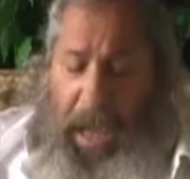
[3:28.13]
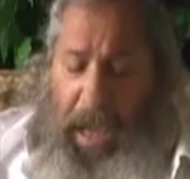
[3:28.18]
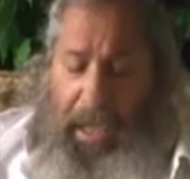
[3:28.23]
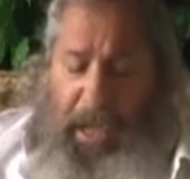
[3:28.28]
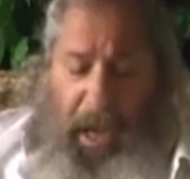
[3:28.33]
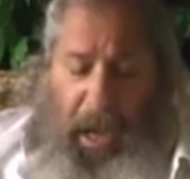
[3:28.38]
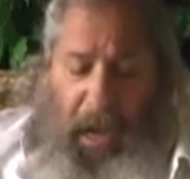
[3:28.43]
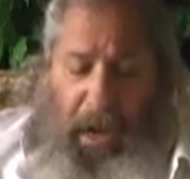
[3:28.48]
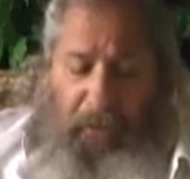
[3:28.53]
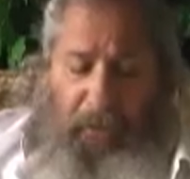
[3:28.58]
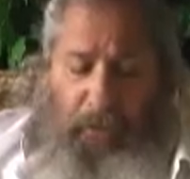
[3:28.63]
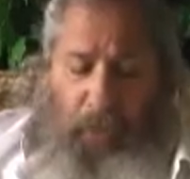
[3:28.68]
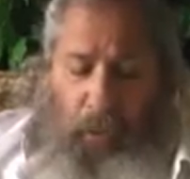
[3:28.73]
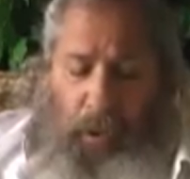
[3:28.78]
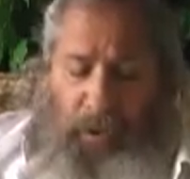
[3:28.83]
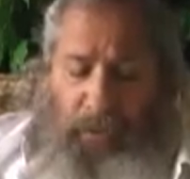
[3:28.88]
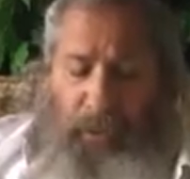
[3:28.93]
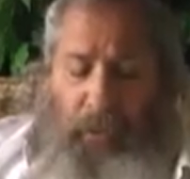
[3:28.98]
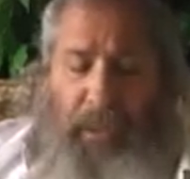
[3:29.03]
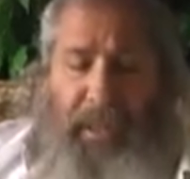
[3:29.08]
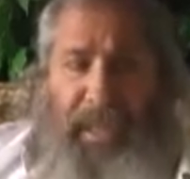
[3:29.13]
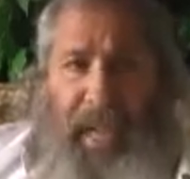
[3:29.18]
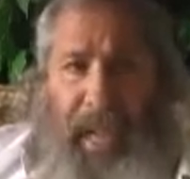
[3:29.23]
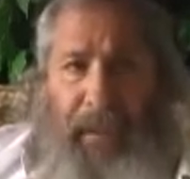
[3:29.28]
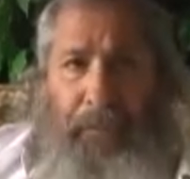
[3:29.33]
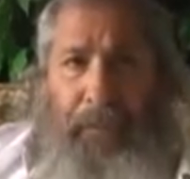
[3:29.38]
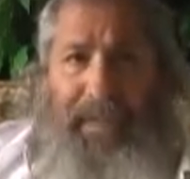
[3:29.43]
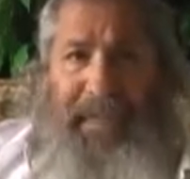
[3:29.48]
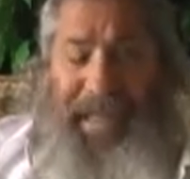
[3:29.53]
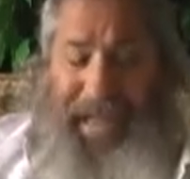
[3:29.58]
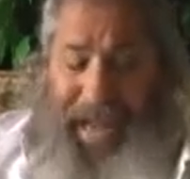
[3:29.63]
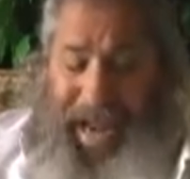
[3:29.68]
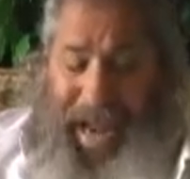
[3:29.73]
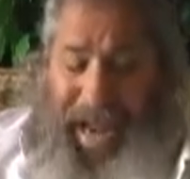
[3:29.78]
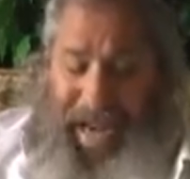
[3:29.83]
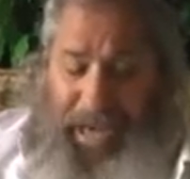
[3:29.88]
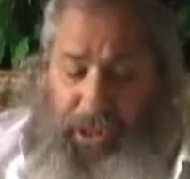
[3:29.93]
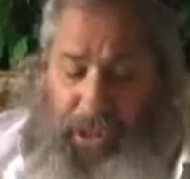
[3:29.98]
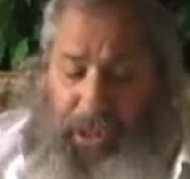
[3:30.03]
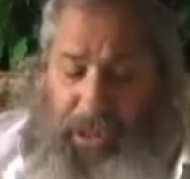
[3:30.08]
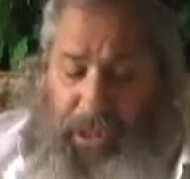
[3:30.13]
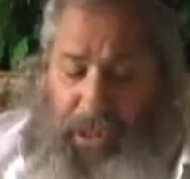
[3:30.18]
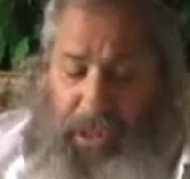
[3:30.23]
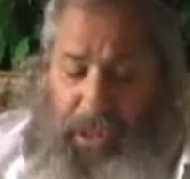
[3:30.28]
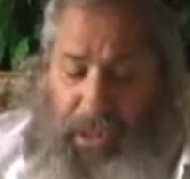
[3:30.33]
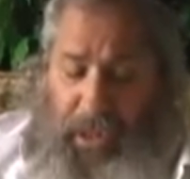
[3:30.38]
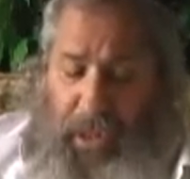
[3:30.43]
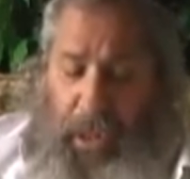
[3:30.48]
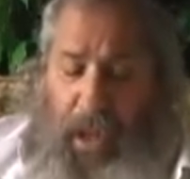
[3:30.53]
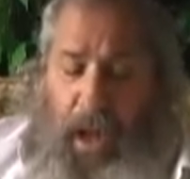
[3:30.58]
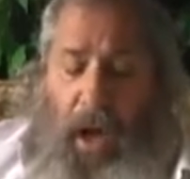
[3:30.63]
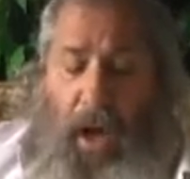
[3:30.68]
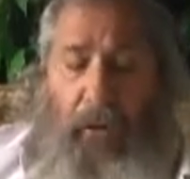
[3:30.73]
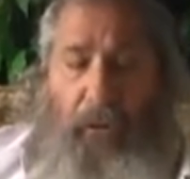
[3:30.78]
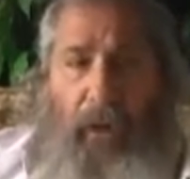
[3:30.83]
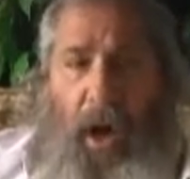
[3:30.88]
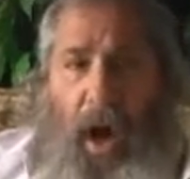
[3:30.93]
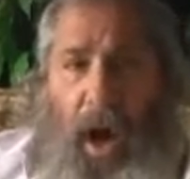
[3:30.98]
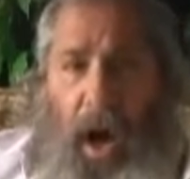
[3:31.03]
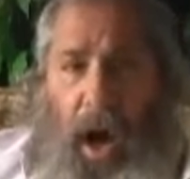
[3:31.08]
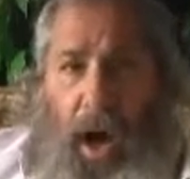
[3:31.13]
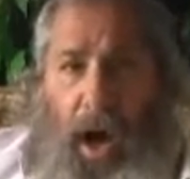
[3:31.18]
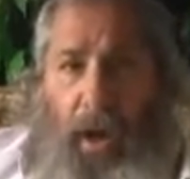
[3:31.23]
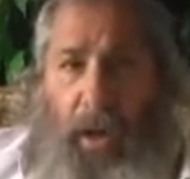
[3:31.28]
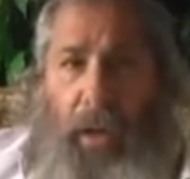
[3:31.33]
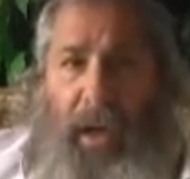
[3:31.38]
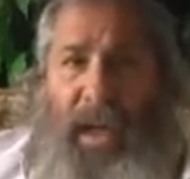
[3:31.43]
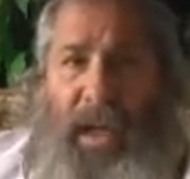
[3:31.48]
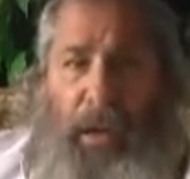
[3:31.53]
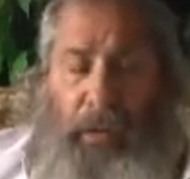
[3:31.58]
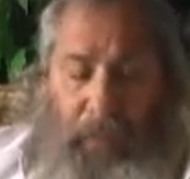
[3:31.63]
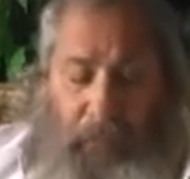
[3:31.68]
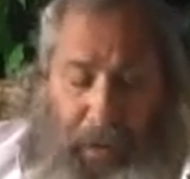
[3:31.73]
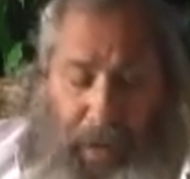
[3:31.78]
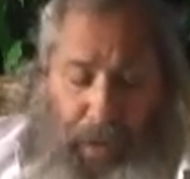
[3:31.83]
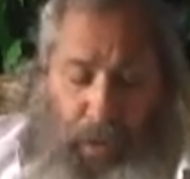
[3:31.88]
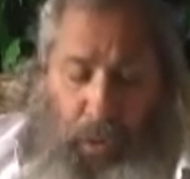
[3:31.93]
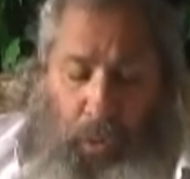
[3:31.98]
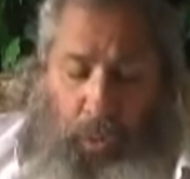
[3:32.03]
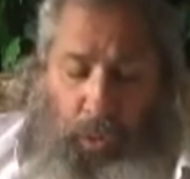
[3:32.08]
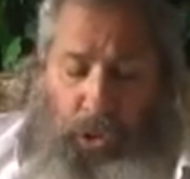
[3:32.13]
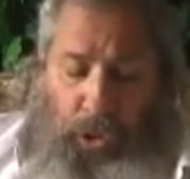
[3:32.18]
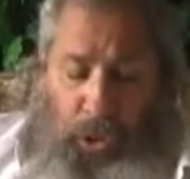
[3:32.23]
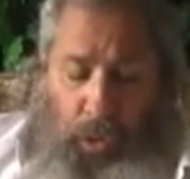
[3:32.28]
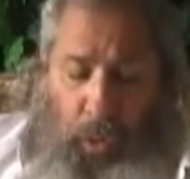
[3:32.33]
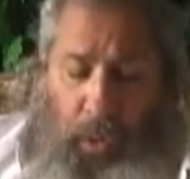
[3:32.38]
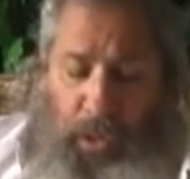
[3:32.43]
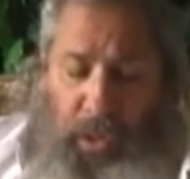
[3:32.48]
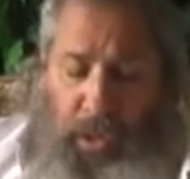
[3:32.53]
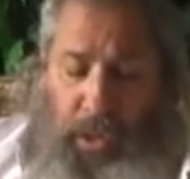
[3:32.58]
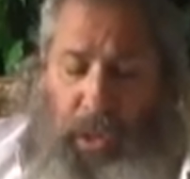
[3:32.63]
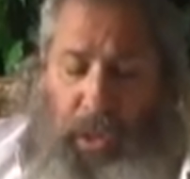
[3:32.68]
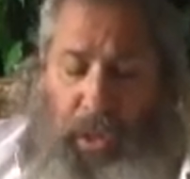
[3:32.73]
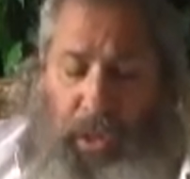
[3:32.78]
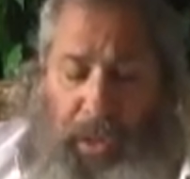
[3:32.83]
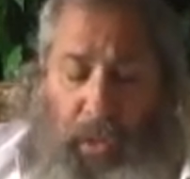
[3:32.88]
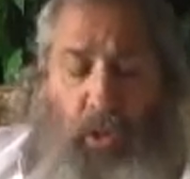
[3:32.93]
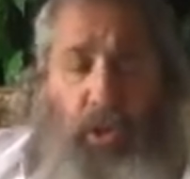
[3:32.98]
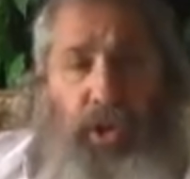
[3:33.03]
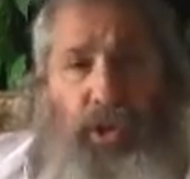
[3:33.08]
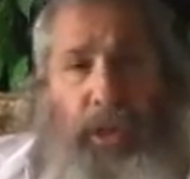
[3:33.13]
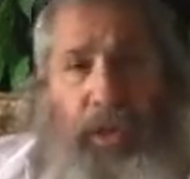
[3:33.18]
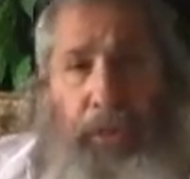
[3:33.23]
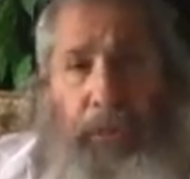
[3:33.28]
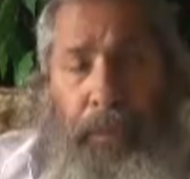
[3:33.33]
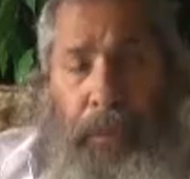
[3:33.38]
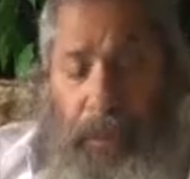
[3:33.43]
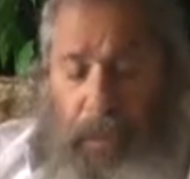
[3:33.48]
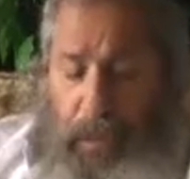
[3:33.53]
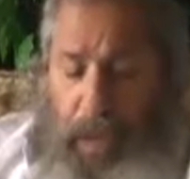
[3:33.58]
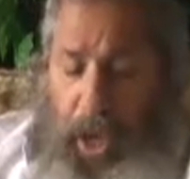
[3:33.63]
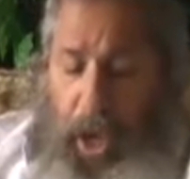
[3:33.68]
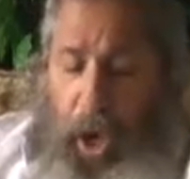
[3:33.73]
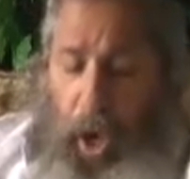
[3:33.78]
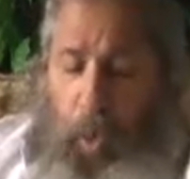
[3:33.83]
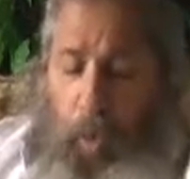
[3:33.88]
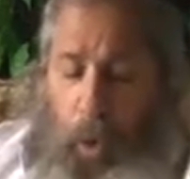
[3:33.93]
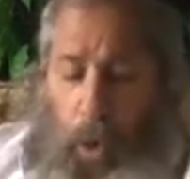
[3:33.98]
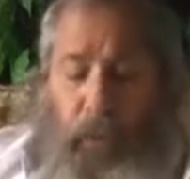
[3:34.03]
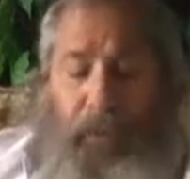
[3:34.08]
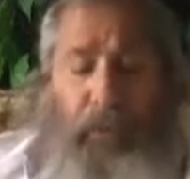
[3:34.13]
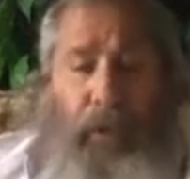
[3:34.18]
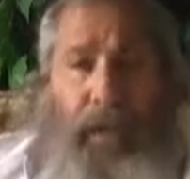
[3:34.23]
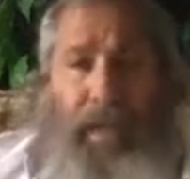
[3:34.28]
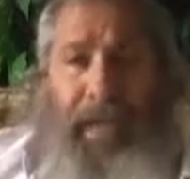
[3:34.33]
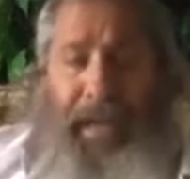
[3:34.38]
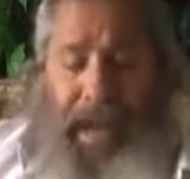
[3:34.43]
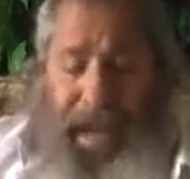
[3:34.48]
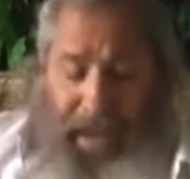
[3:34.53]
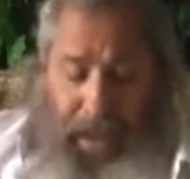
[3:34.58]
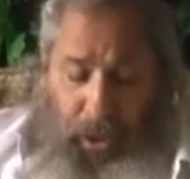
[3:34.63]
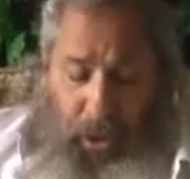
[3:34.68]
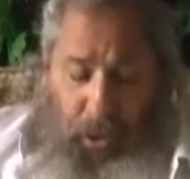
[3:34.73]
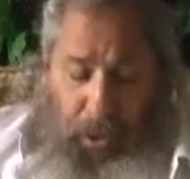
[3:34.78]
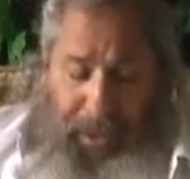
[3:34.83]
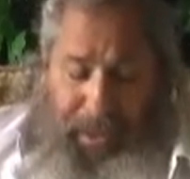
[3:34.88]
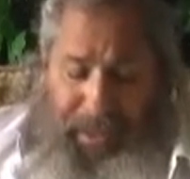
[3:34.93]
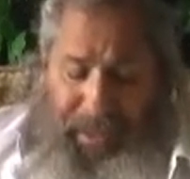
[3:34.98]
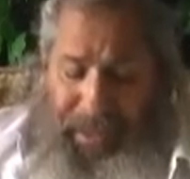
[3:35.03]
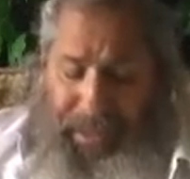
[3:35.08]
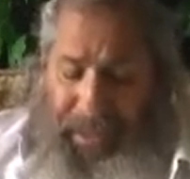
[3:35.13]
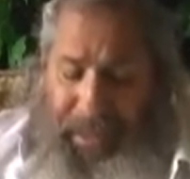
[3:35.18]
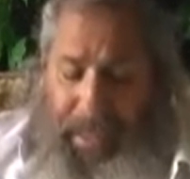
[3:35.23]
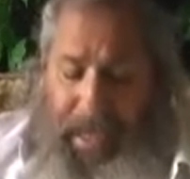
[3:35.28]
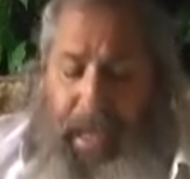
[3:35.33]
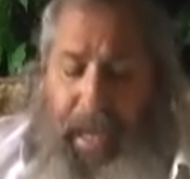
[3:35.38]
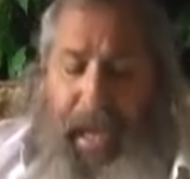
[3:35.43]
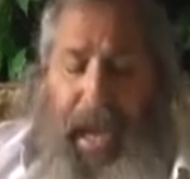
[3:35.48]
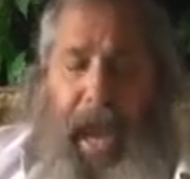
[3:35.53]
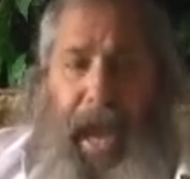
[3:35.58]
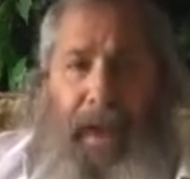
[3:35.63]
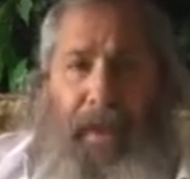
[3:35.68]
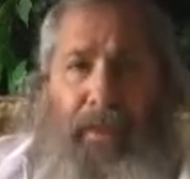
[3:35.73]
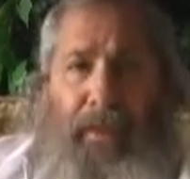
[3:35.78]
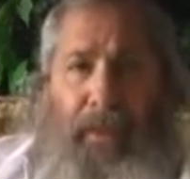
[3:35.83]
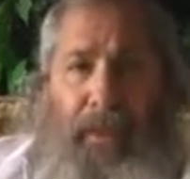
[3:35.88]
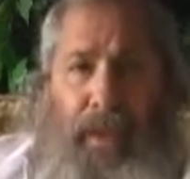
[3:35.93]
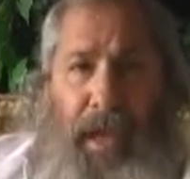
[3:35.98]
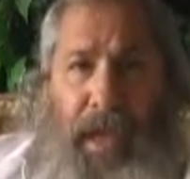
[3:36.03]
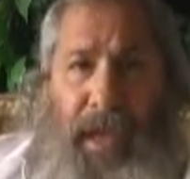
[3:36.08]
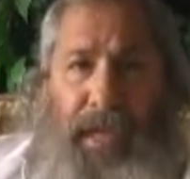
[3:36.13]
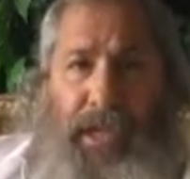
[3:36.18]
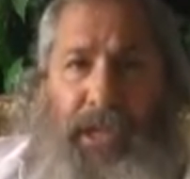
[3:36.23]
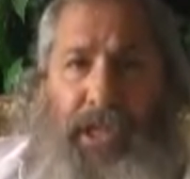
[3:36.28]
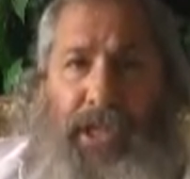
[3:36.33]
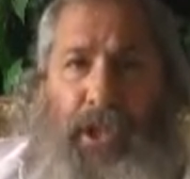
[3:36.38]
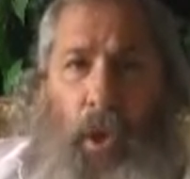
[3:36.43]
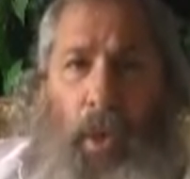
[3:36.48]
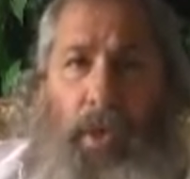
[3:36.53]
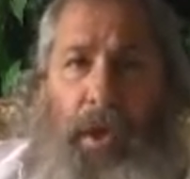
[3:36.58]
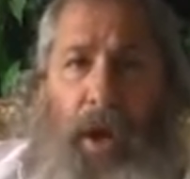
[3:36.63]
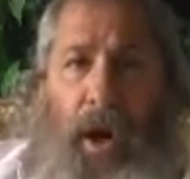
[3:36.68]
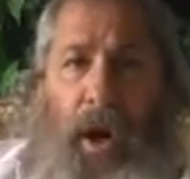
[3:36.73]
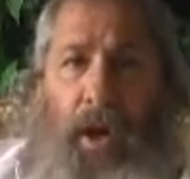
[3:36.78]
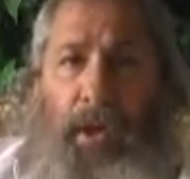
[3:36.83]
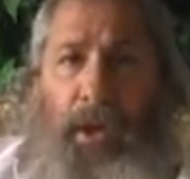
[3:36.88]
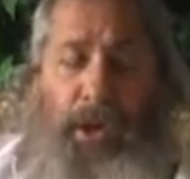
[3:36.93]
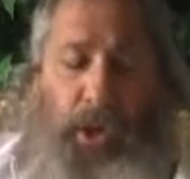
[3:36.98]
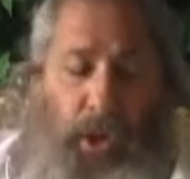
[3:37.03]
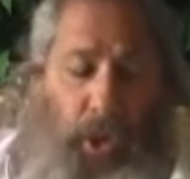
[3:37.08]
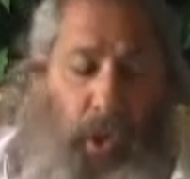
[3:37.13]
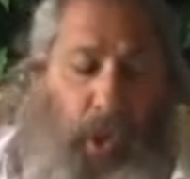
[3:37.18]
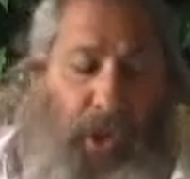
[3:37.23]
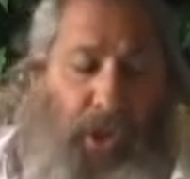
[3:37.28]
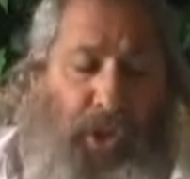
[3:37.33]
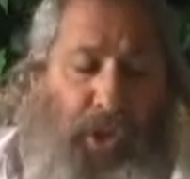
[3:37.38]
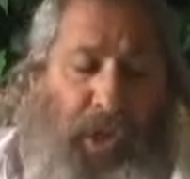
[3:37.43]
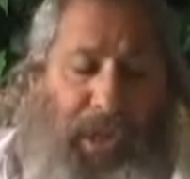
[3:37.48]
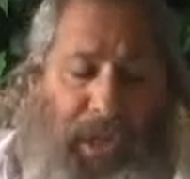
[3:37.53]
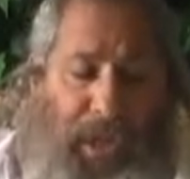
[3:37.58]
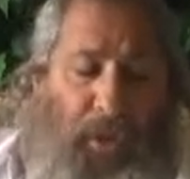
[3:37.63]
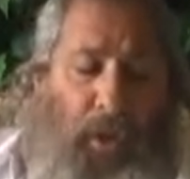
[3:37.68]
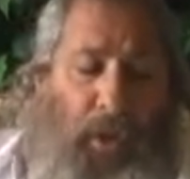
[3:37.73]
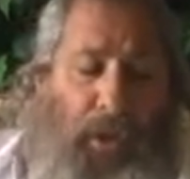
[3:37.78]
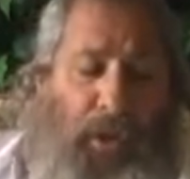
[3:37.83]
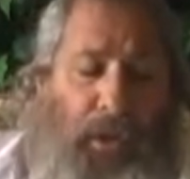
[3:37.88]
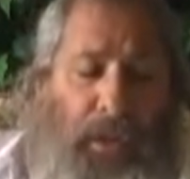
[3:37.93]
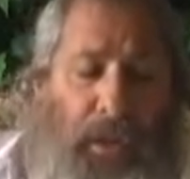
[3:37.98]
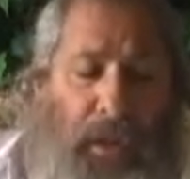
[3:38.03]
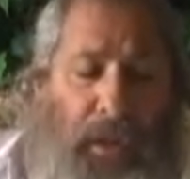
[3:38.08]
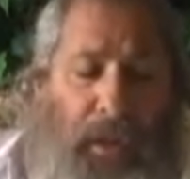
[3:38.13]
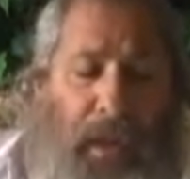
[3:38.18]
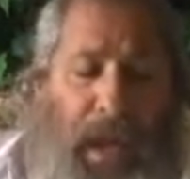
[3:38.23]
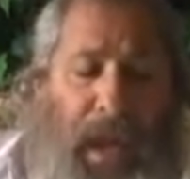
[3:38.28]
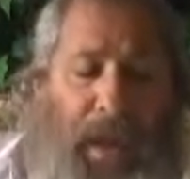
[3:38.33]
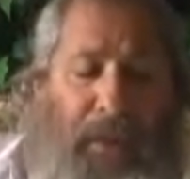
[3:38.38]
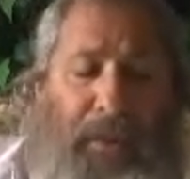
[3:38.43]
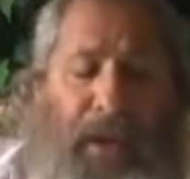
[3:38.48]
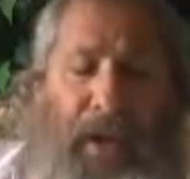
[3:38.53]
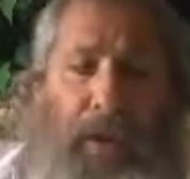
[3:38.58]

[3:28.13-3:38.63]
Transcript: and non-forceful statements and actions of our ineffectual Jewish leadership are woefully inadequate, and these so-called Jewish leaders and